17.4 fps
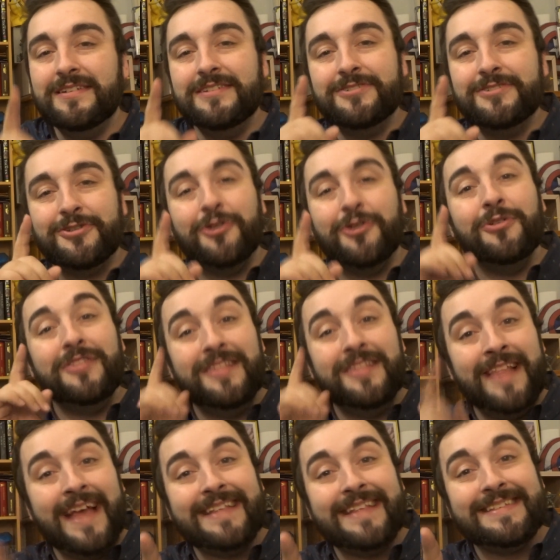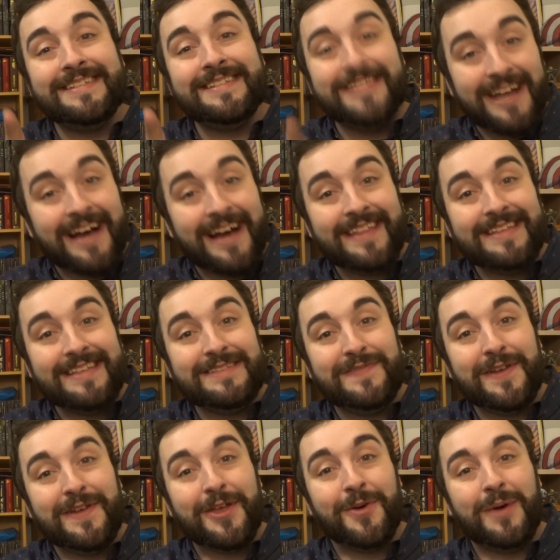So let's start this
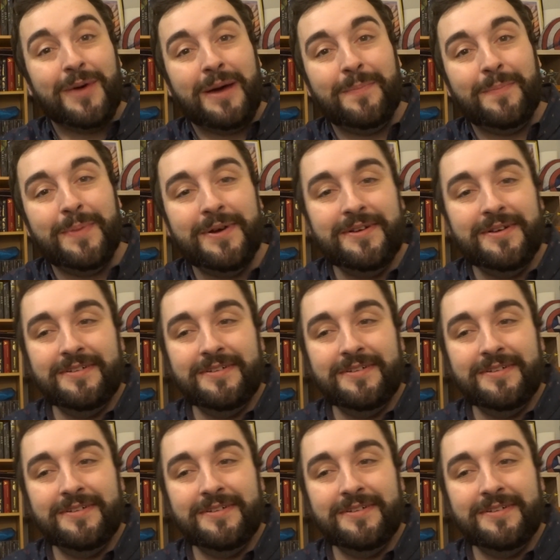video up.